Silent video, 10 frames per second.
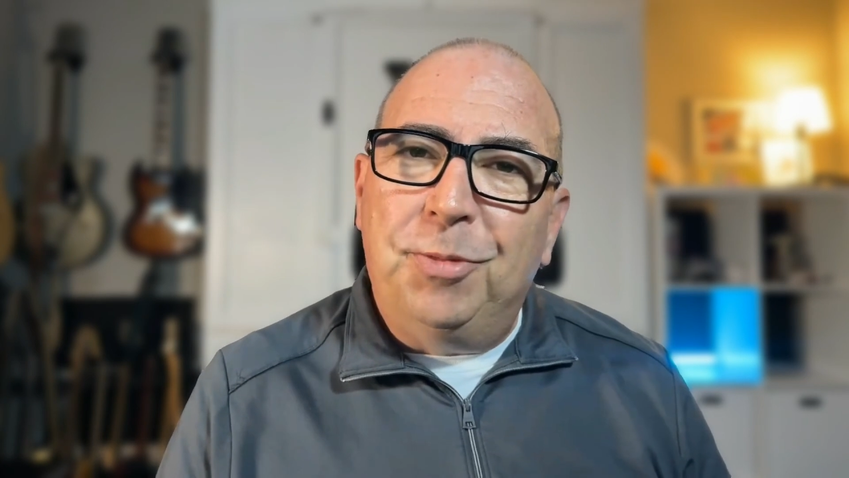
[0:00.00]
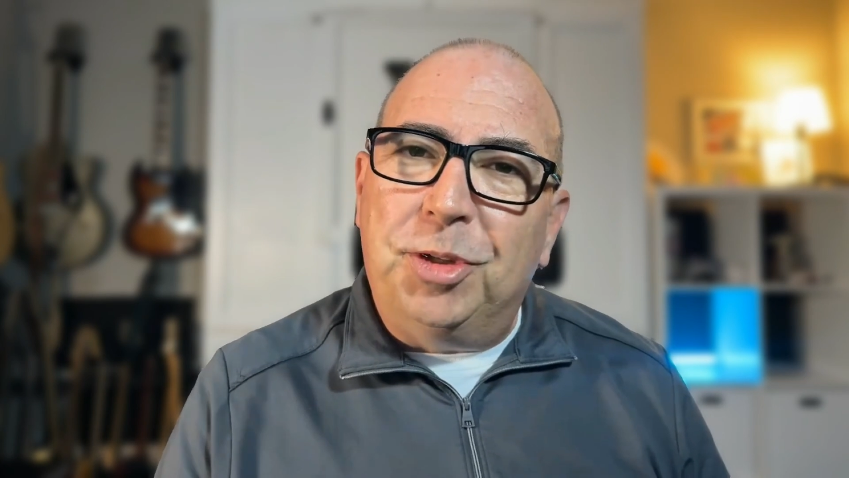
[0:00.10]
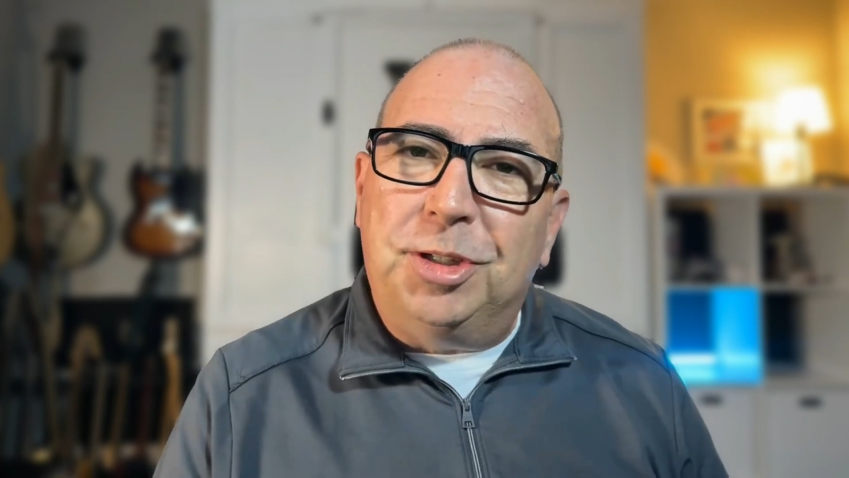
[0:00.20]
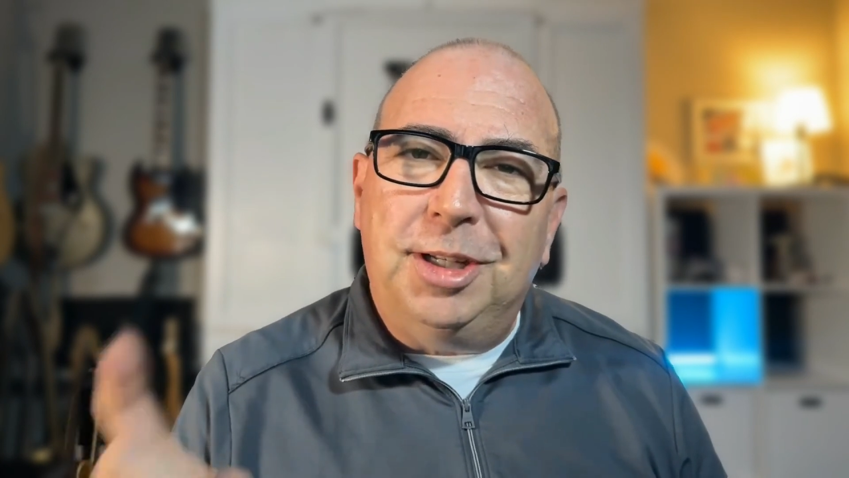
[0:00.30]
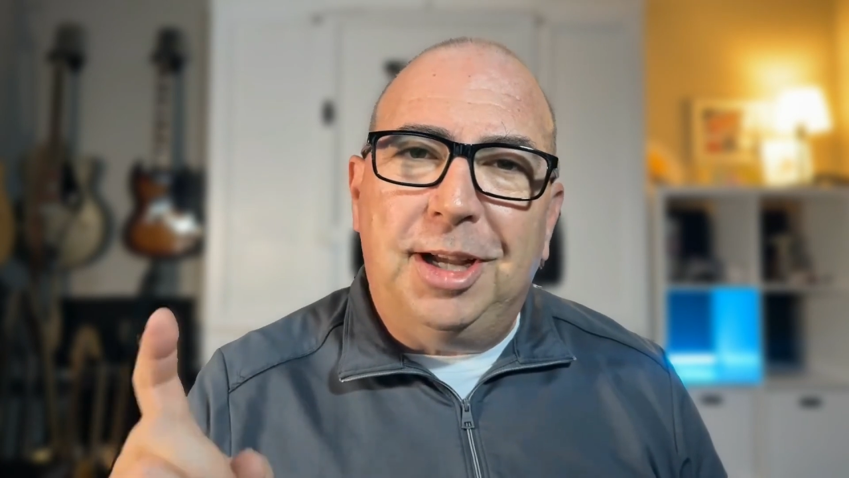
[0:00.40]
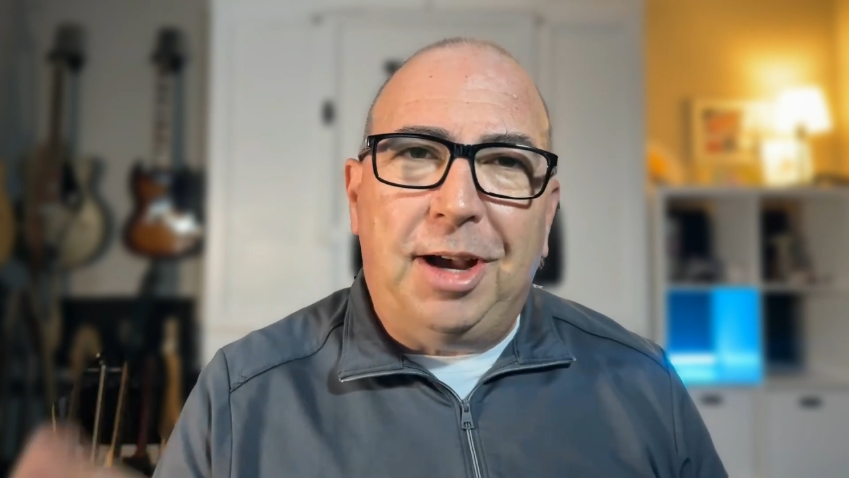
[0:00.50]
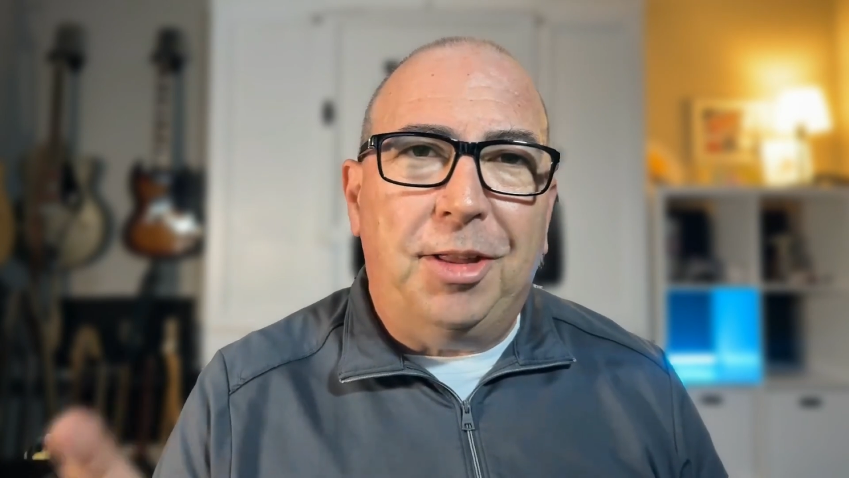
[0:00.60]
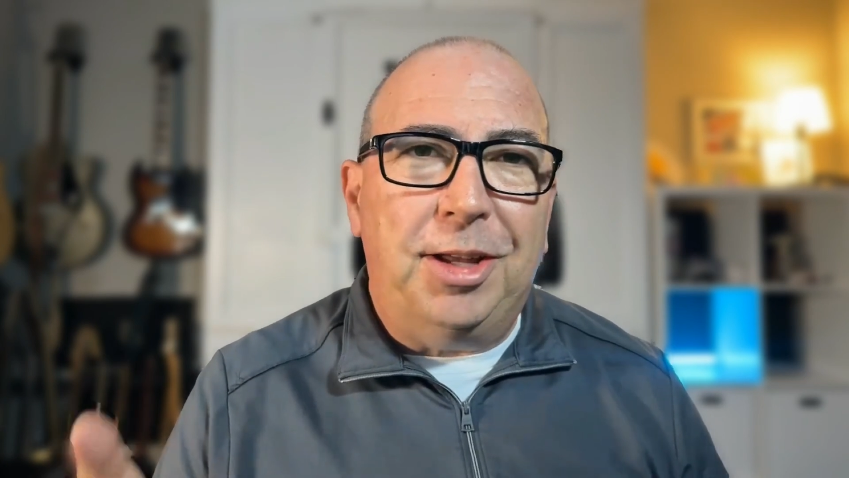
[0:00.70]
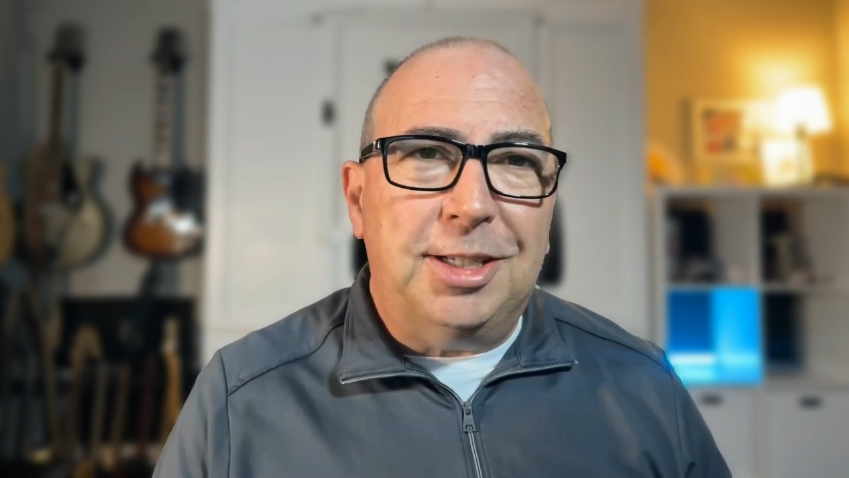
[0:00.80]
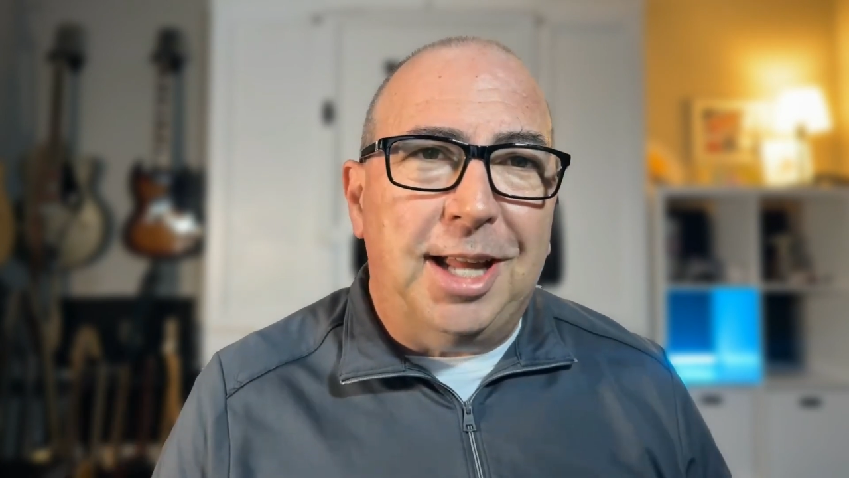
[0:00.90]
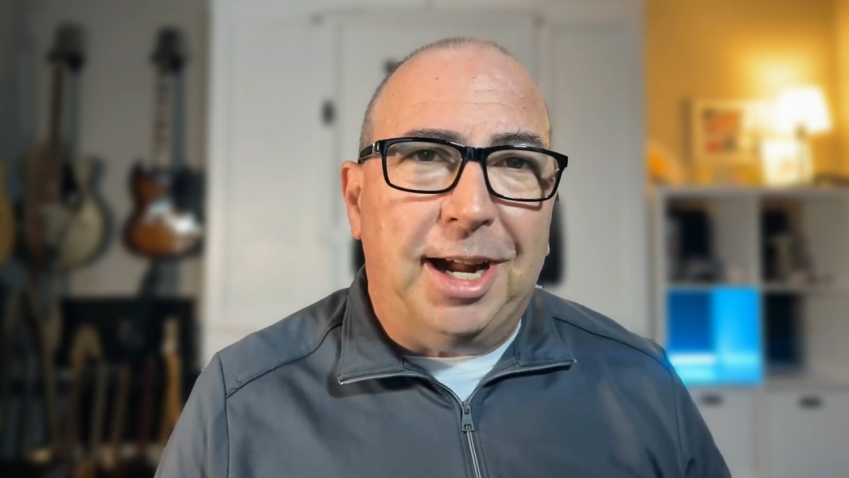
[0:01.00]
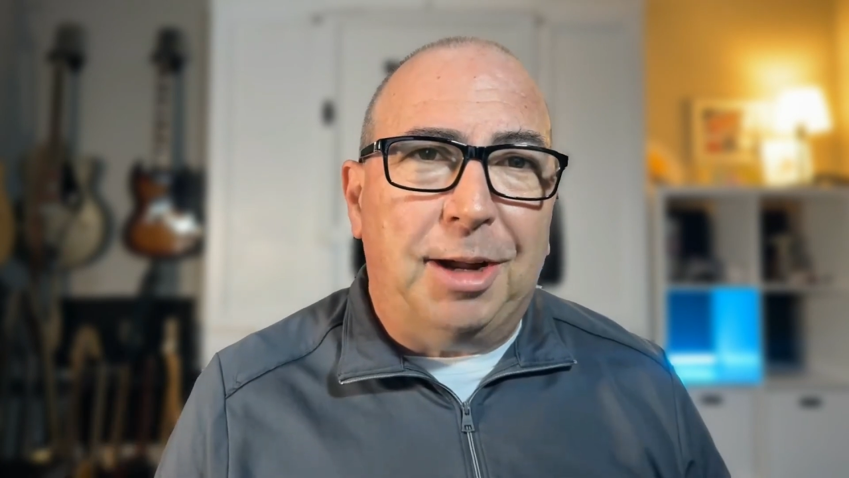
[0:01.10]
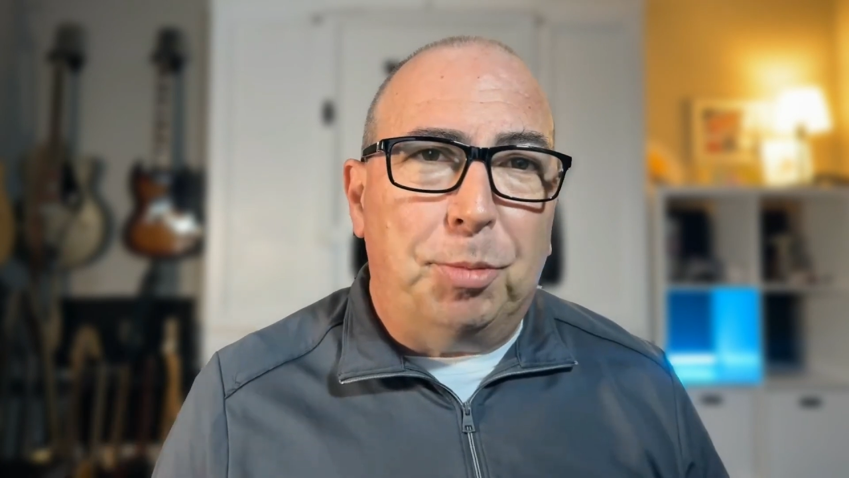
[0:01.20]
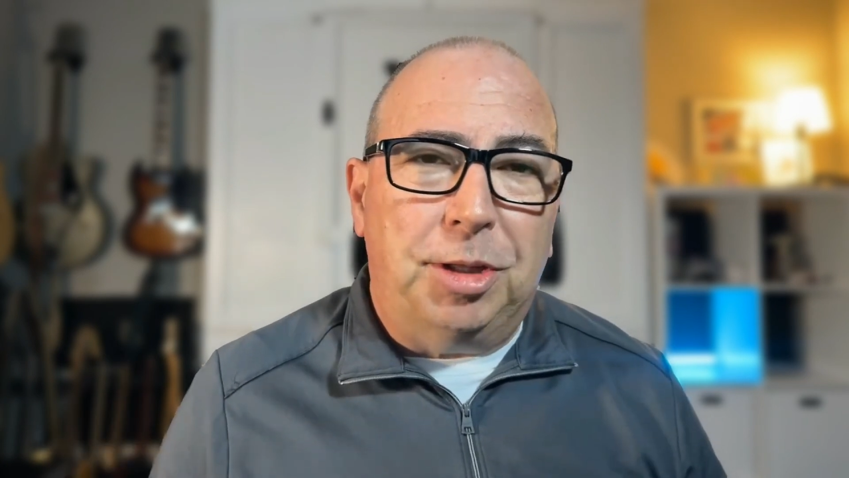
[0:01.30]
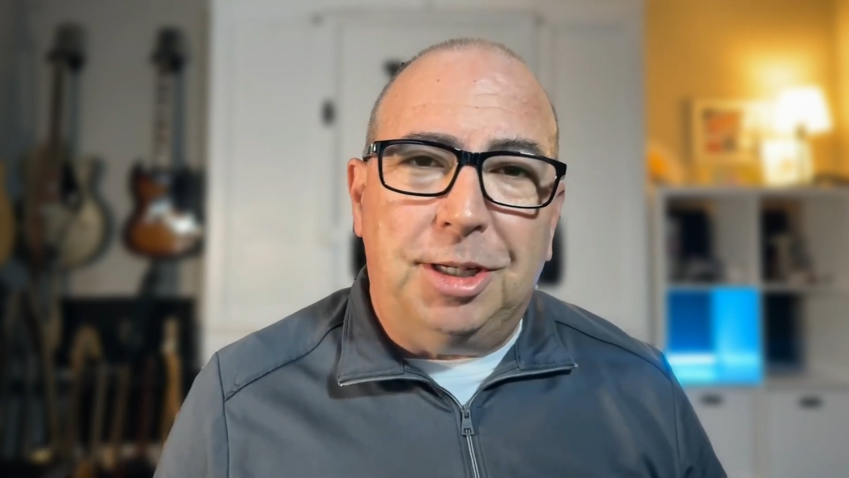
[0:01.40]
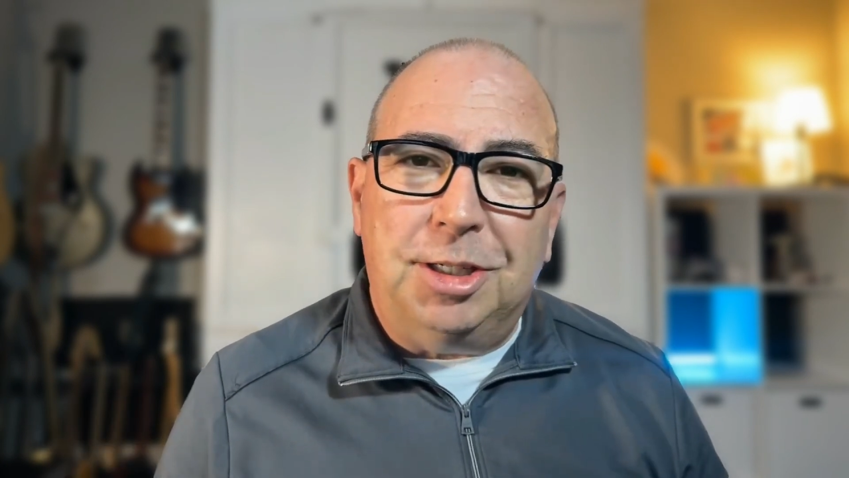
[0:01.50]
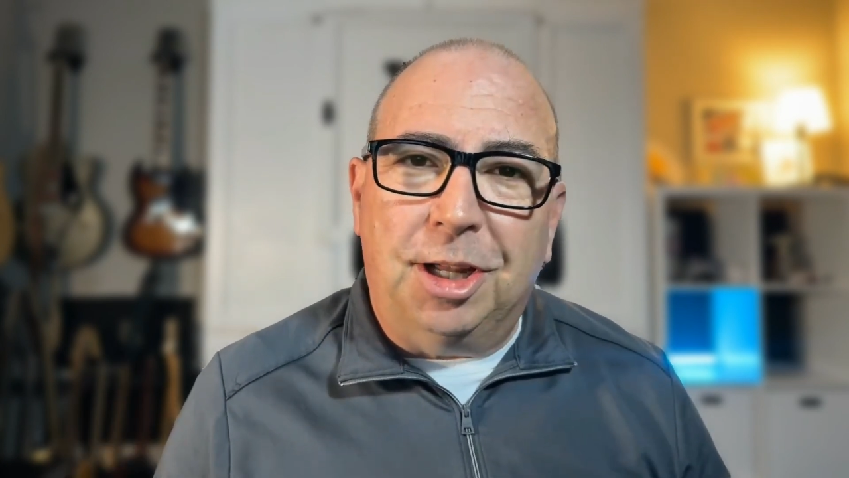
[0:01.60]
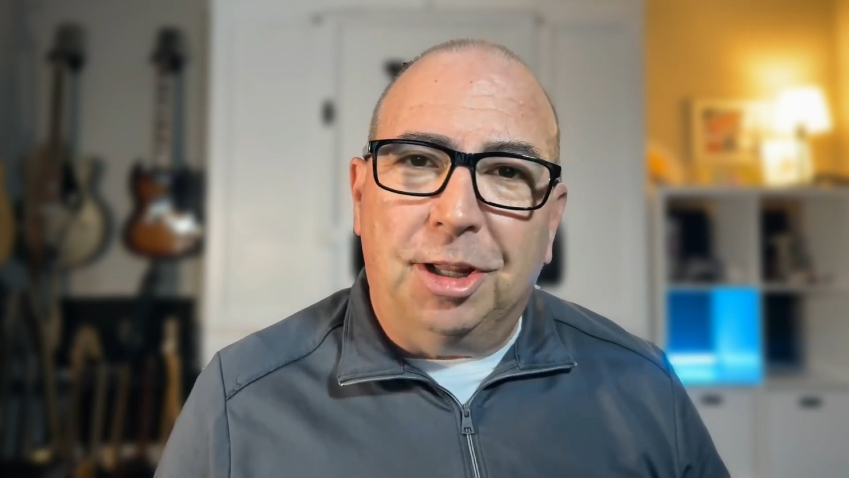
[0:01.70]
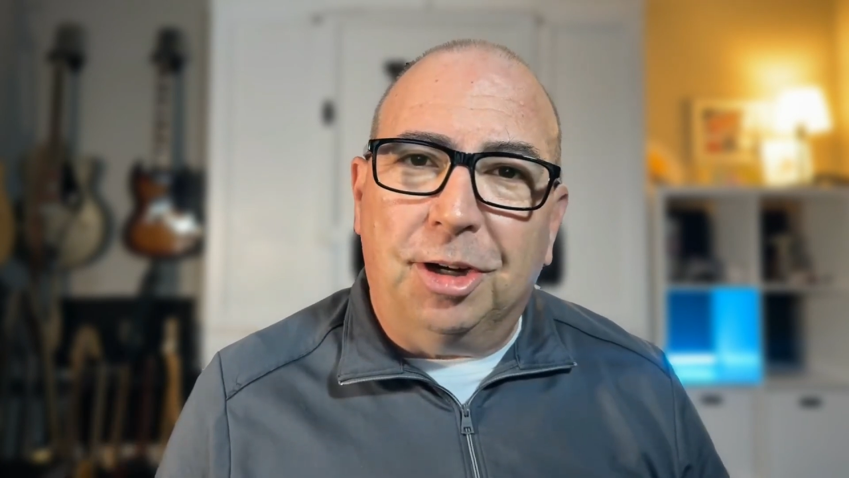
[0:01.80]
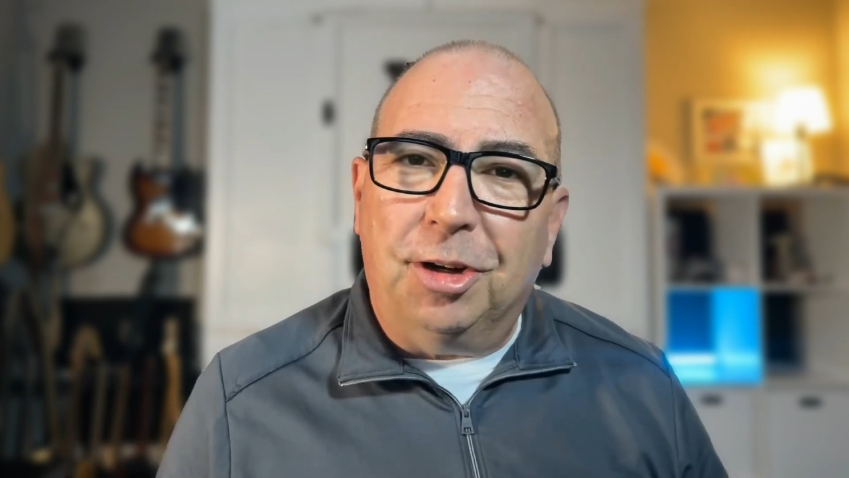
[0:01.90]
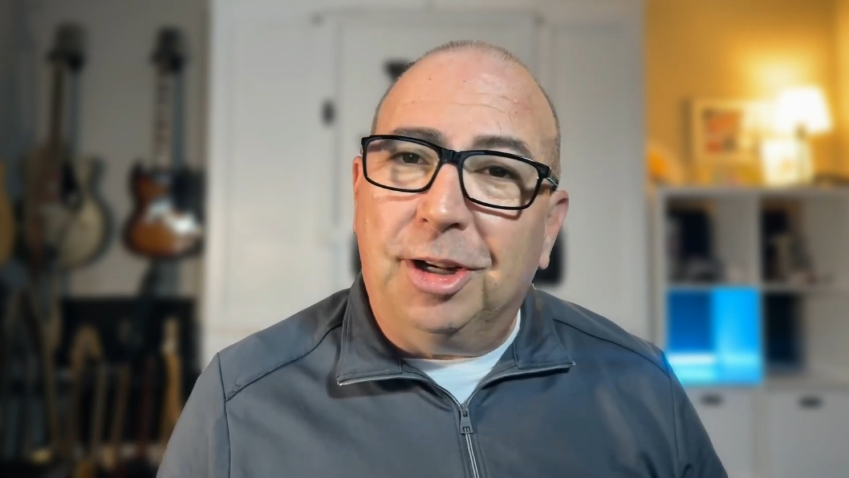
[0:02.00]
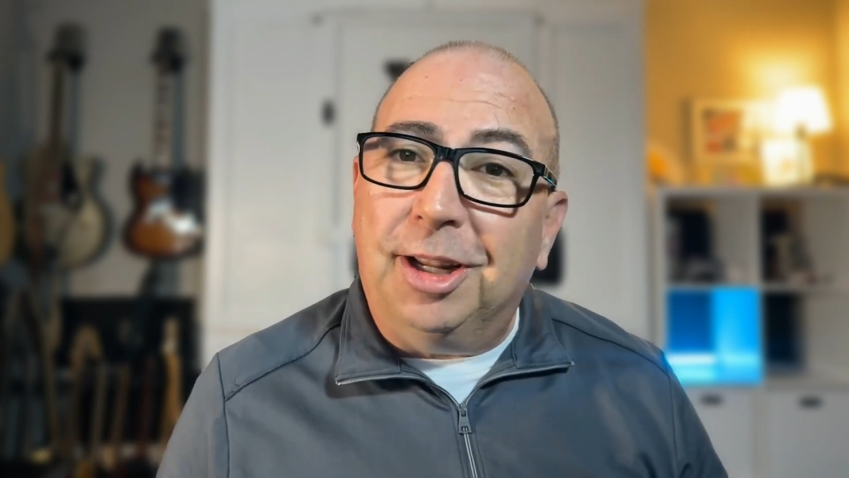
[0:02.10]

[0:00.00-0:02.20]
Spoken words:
to see how they stack up with each other